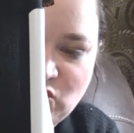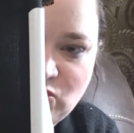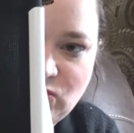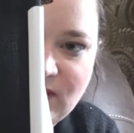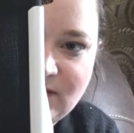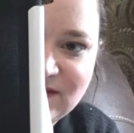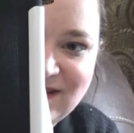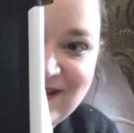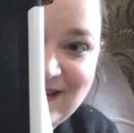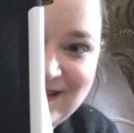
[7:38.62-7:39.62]

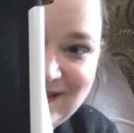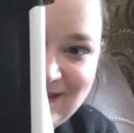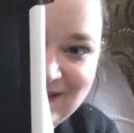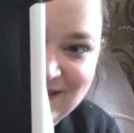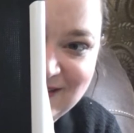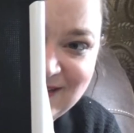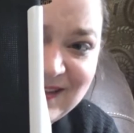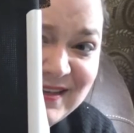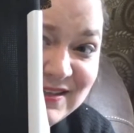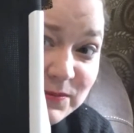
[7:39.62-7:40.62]
2018.
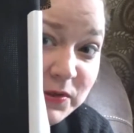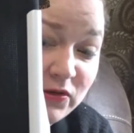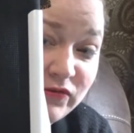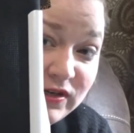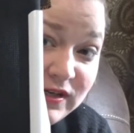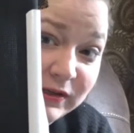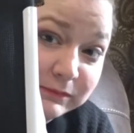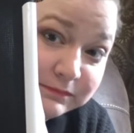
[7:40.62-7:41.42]
It's been over a year.